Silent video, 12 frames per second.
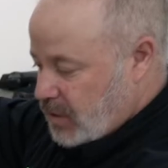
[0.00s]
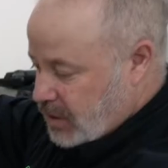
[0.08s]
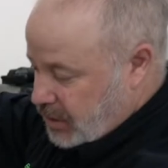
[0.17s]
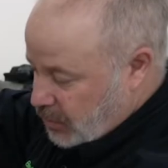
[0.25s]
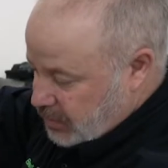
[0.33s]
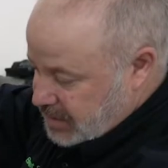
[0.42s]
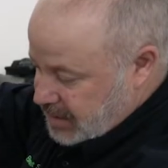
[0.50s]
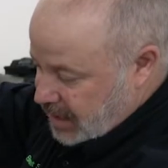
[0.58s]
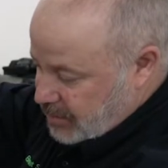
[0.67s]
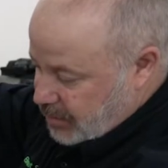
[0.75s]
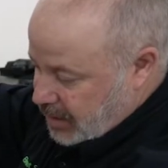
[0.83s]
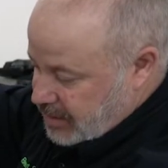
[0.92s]
you can notice
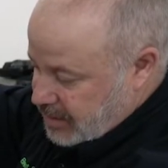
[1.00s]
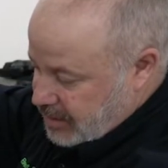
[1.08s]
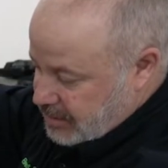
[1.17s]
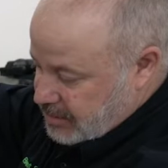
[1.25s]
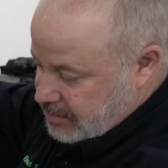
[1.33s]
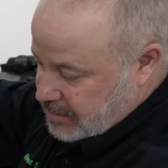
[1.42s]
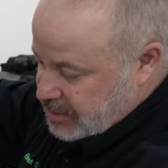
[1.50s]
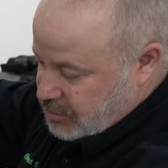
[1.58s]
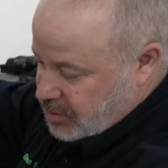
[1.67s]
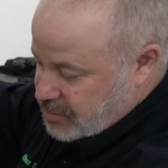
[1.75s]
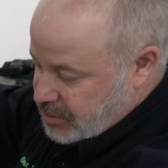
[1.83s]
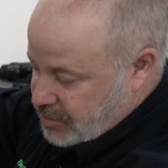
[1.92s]
that by the
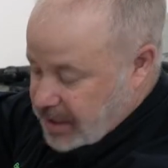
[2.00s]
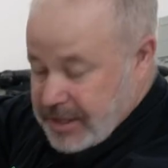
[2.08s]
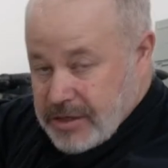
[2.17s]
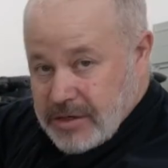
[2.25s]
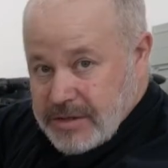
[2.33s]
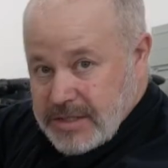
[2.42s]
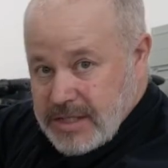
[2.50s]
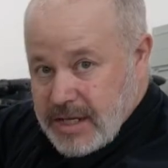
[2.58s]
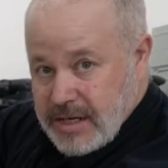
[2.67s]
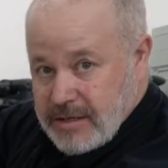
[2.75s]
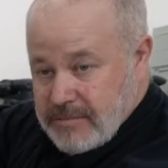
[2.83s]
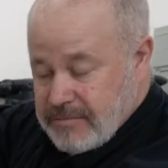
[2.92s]
description right here on the
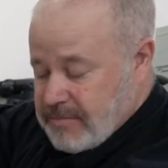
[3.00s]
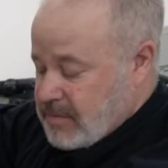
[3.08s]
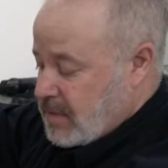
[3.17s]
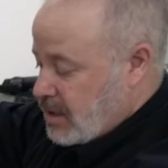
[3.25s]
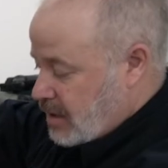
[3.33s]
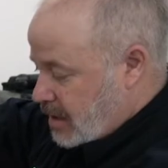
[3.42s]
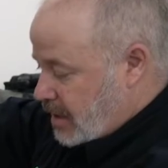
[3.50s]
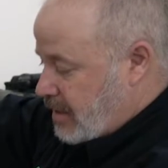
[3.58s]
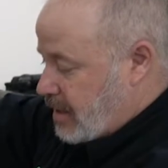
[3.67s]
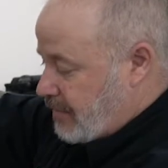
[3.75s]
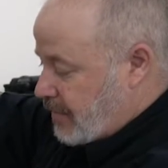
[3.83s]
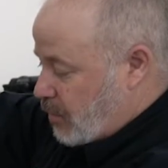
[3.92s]
side.
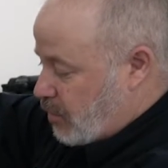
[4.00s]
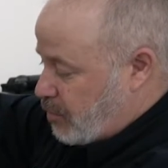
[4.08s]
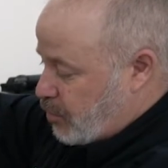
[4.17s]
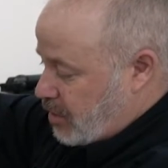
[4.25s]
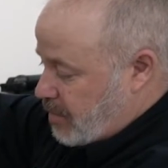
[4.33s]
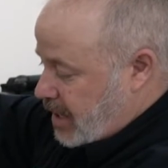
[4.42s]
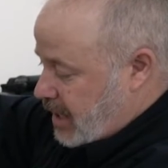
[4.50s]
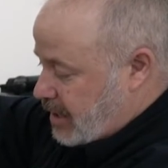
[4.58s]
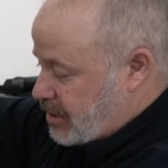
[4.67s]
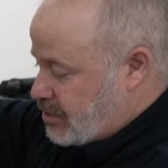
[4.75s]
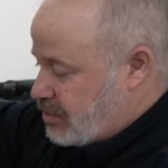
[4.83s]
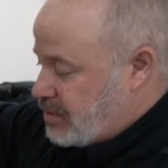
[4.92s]
And if I want to put it back
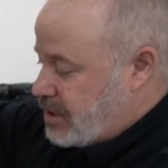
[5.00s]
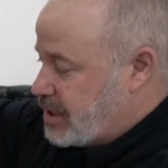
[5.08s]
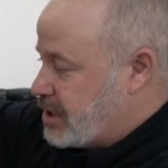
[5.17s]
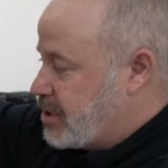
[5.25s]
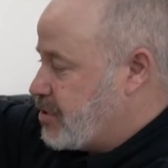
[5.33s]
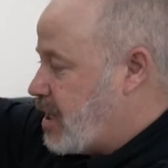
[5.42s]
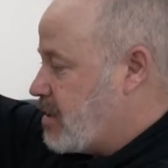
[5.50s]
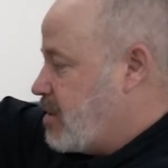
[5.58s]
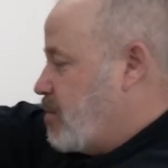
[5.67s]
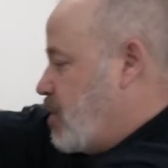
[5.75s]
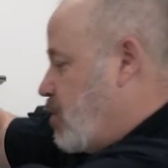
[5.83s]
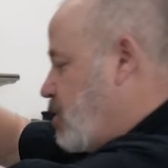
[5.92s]
into dust extractor
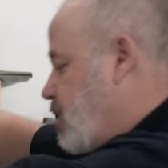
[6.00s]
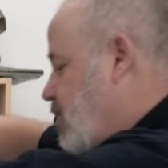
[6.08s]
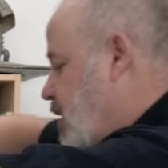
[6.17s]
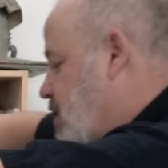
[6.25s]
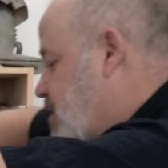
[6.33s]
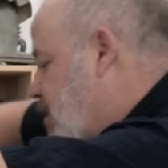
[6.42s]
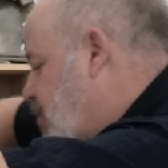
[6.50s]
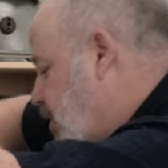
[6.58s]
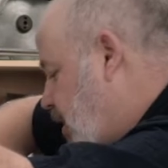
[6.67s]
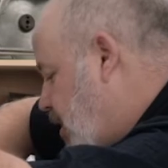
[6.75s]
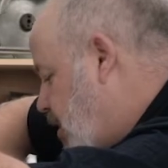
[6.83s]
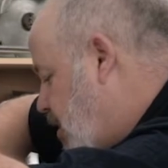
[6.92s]
mode, I
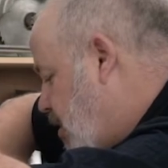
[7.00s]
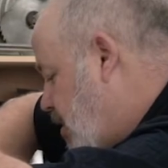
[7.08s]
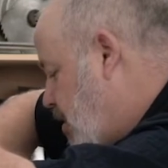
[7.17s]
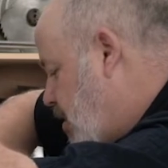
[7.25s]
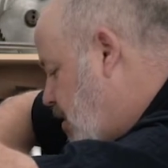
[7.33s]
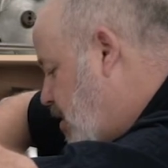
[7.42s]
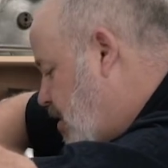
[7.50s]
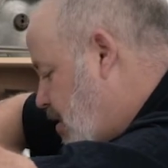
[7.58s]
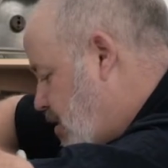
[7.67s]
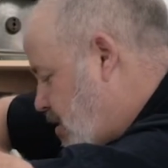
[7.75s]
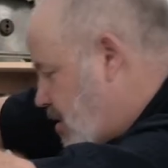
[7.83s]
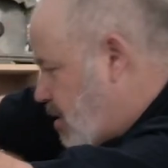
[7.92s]
simply
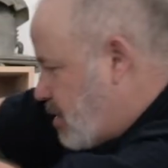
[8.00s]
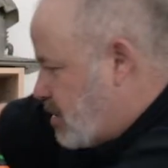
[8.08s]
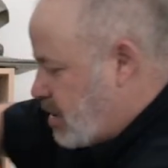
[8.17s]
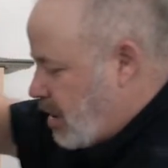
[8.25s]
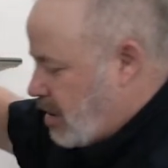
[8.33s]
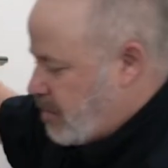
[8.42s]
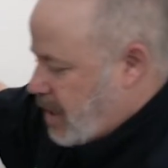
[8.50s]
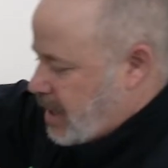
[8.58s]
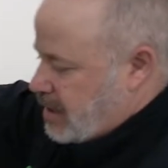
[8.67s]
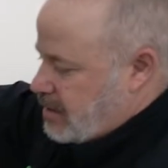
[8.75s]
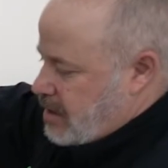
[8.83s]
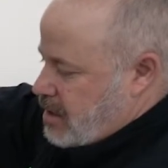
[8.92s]
install it
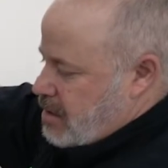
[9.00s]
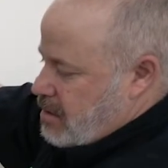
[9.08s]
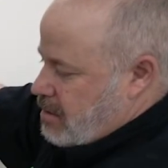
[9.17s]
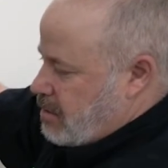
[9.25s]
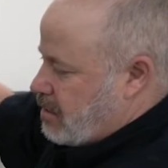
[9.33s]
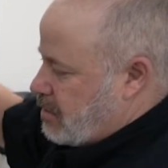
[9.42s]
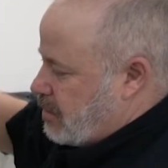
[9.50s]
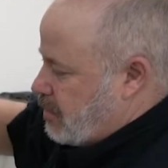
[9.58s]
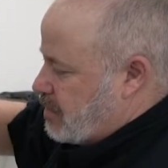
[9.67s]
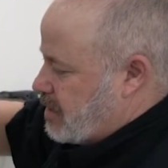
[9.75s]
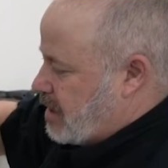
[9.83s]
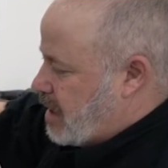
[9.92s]
back in there, close
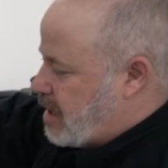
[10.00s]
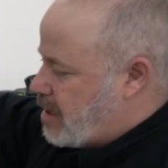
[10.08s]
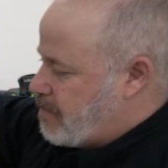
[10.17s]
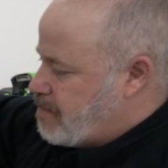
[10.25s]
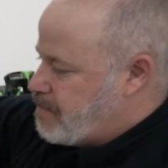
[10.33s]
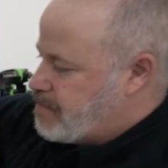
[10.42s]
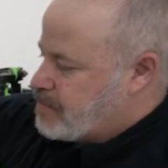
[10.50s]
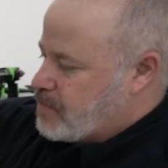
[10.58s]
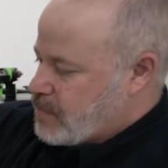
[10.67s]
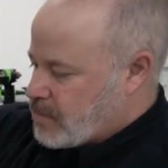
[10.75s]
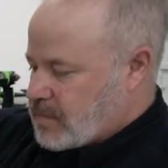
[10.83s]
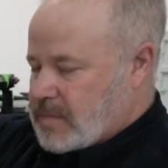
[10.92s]
the knob,
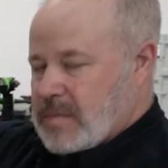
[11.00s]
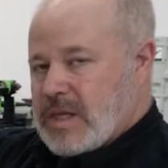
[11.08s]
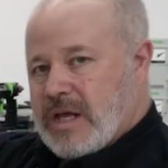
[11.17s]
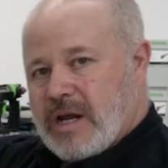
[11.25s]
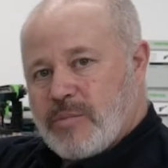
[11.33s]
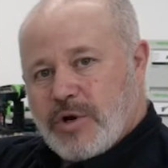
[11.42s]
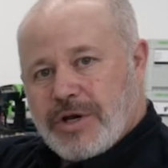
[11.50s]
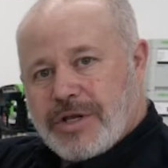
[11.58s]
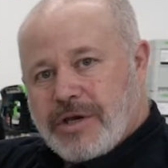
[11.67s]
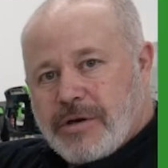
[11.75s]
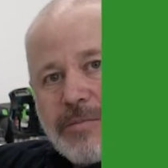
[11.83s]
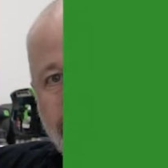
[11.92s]
and I'm ready to go.